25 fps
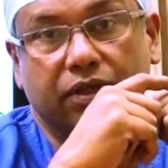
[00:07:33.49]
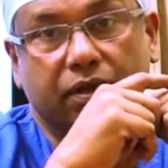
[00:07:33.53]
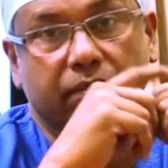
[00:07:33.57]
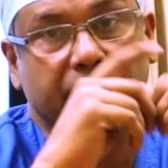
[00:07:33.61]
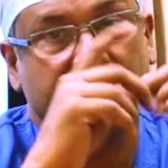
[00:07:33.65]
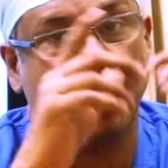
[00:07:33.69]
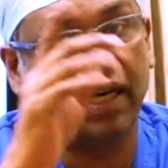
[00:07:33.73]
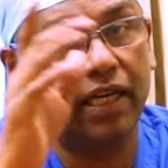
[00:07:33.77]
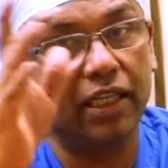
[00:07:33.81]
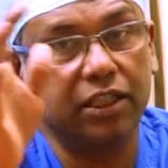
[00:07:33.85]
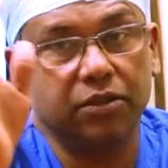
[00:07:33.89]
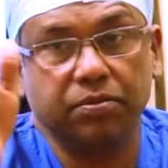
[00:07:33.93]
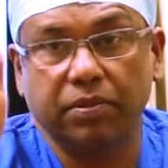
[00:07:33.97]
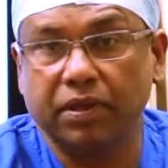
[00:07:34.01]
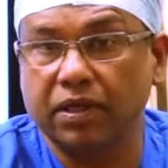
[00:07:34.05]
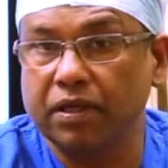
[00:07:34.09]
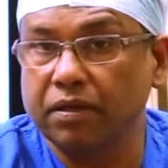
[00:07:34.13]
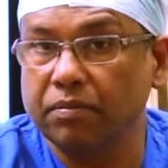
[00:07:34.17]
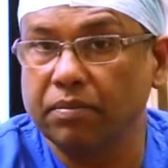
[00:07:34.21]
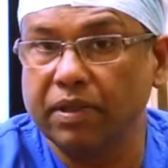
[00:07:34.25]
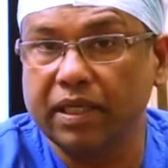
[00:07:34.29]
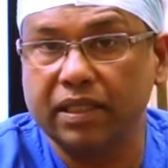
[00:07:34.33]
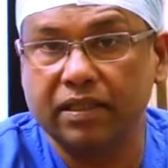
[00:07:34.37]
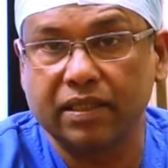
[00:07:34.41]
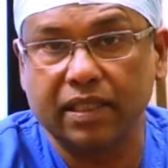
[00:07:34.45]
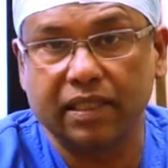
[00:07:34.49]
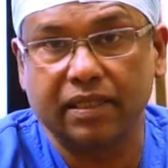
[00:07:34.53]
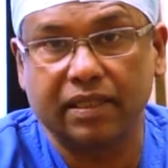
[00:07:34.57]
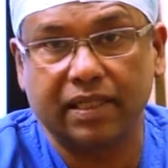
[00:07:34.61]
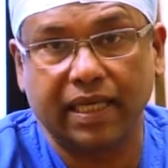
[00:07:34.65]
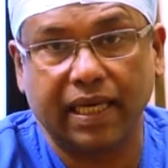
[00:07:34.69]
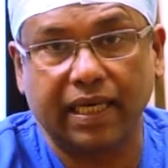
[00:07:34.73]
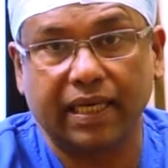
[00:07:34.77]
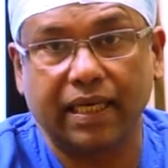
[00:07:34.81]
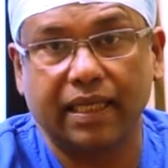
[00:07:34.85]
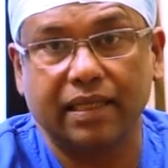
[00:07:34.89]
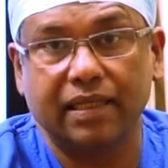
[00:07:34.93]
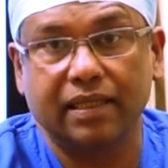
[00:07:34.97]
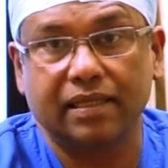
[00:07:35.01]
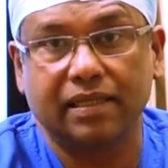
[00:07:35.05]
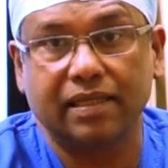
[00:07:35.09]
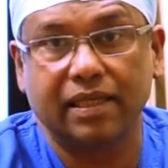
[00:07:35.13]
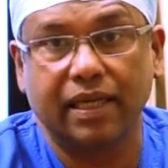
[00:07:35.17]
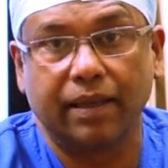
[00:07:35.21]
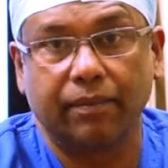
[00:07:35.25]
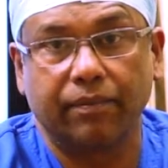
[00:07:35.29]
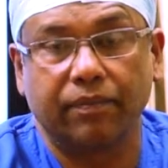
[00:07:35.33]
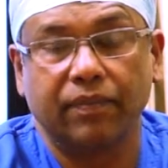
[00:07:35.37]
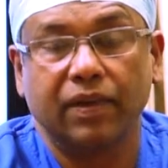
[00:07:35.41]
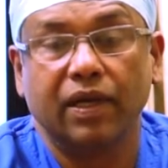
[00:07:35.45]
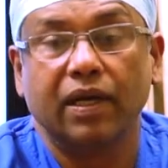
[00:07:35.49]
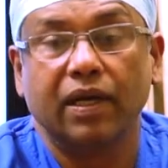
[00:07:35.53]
The management remains exactly the same.